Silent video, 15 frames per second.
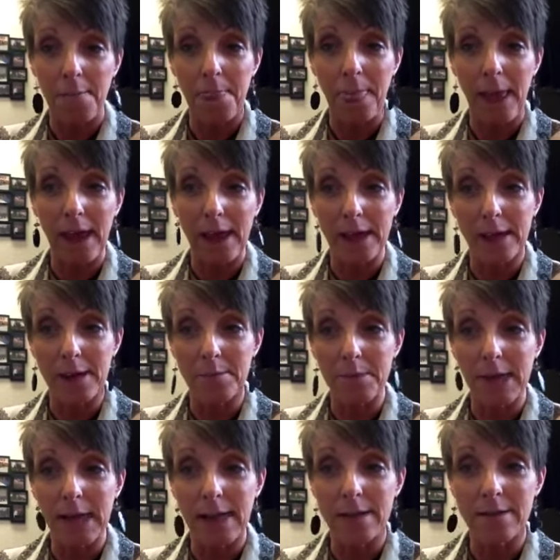
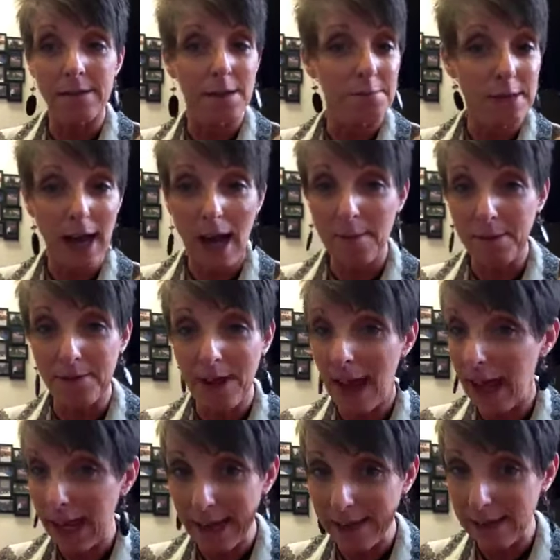in some type of
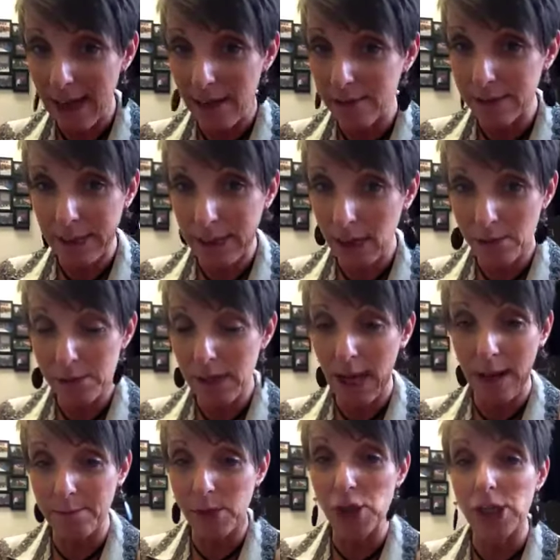handout ditto
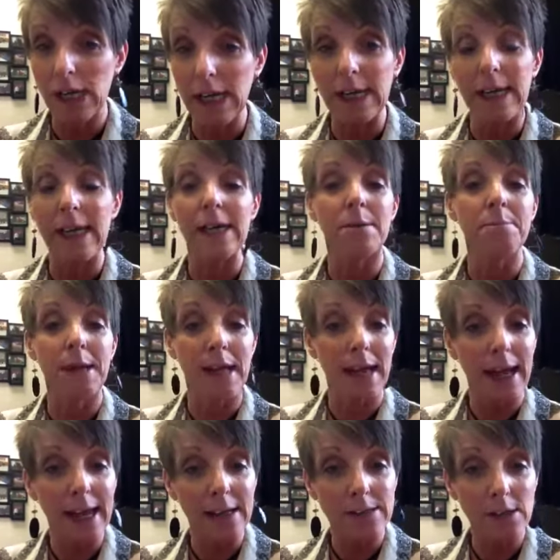type sheet. It can be a
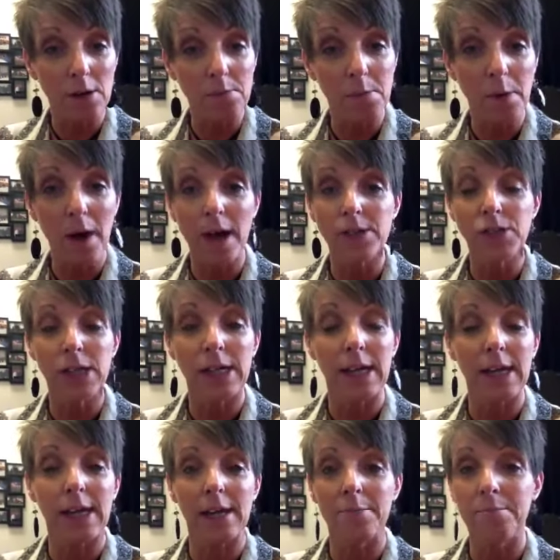hands-on project.
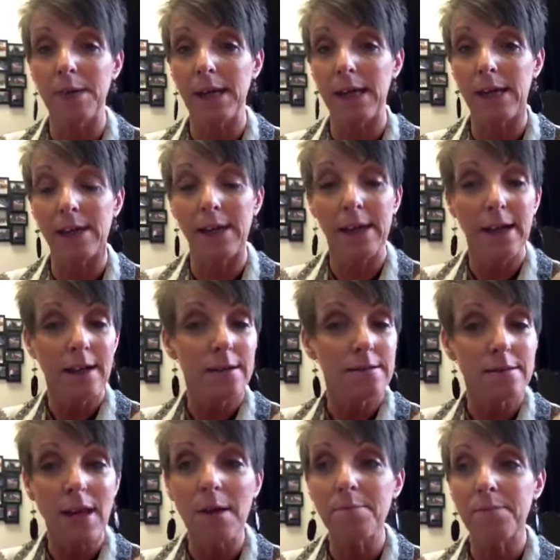It can be
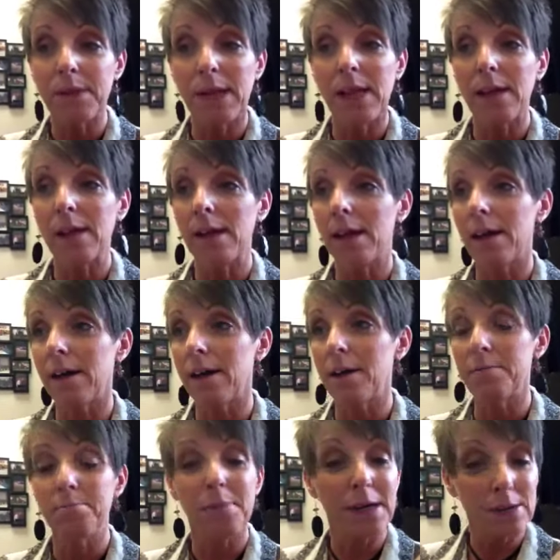something,
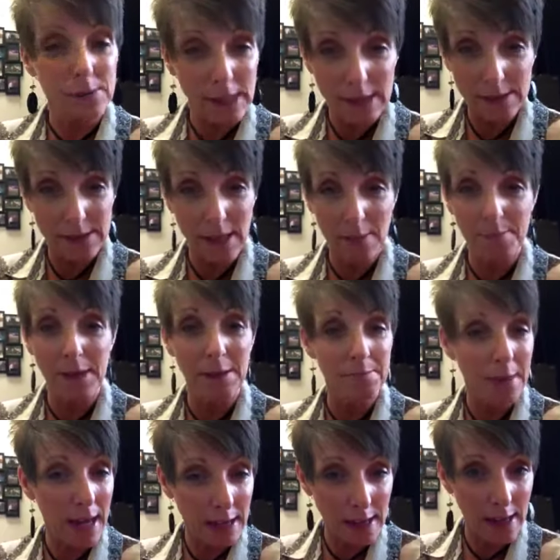building something,
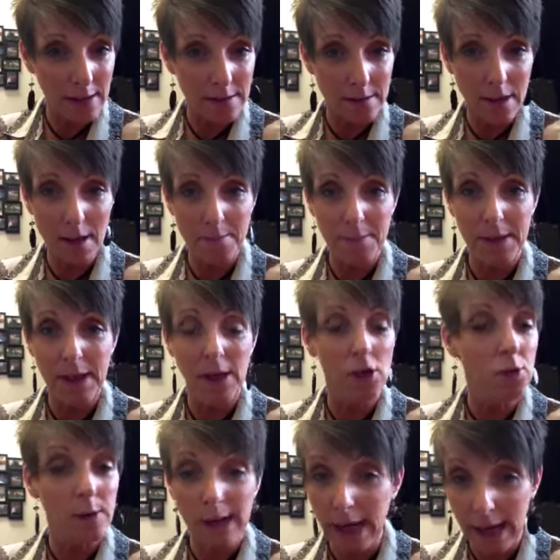making something,
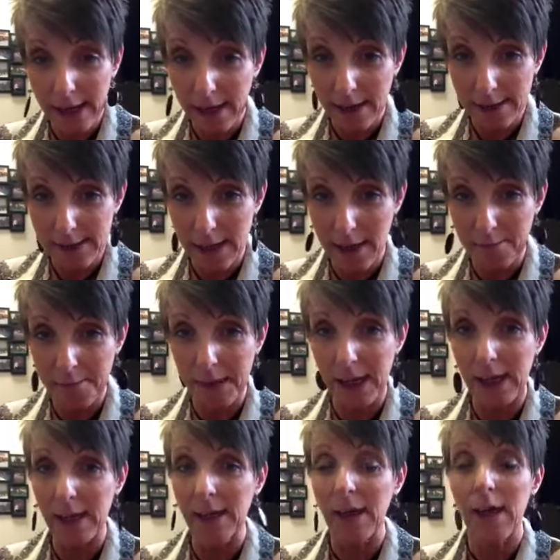creating
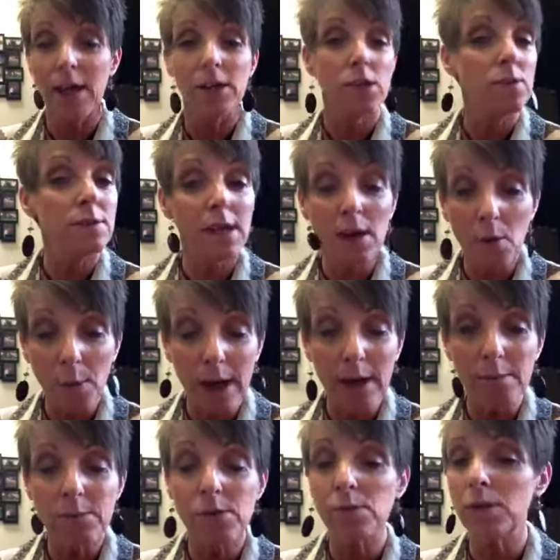something, using a
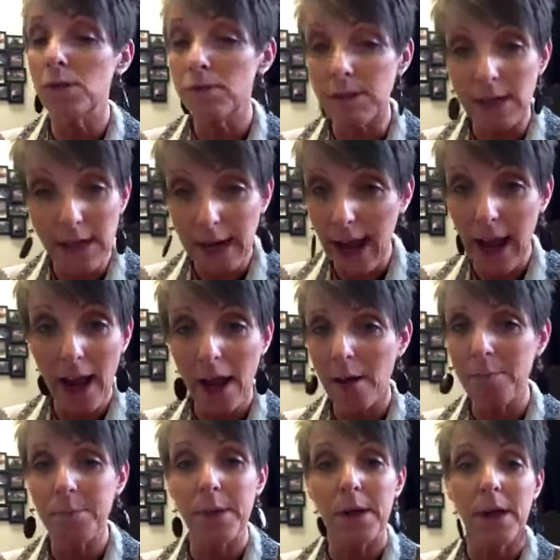web tool, using an
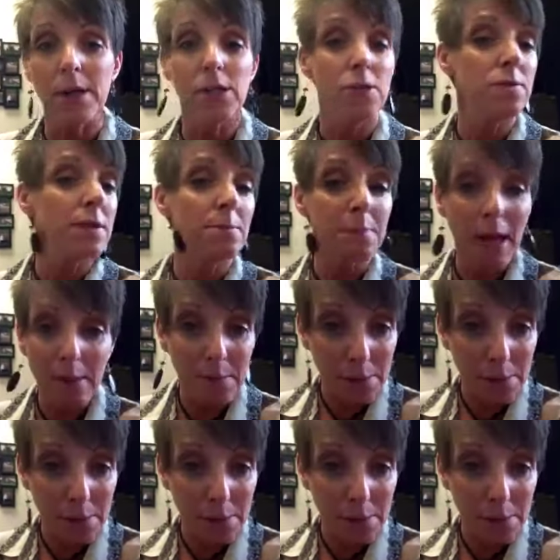app, using paper